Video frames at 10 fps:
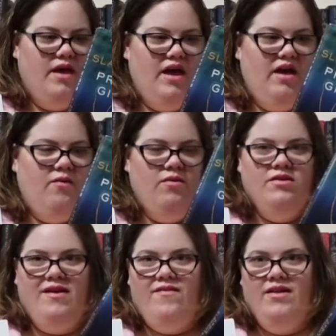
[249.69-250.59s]
I will
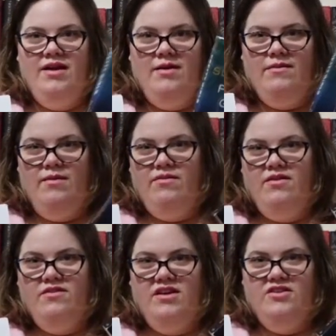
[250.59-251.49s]
definitely link them down
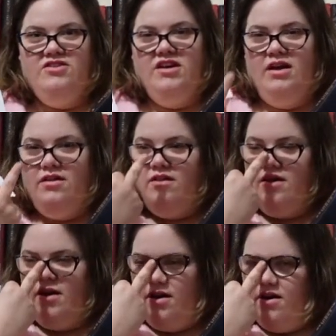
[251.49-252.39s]
below so you can check out
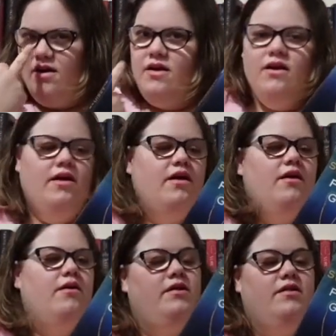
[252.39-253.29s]
their
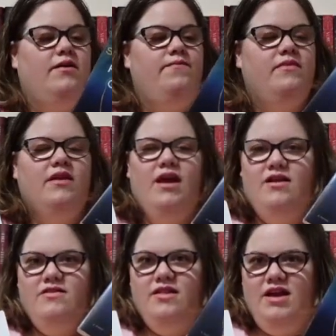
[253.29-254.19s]
book club, and
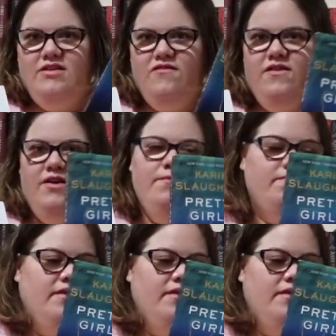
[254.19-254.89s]
it's lots of fun.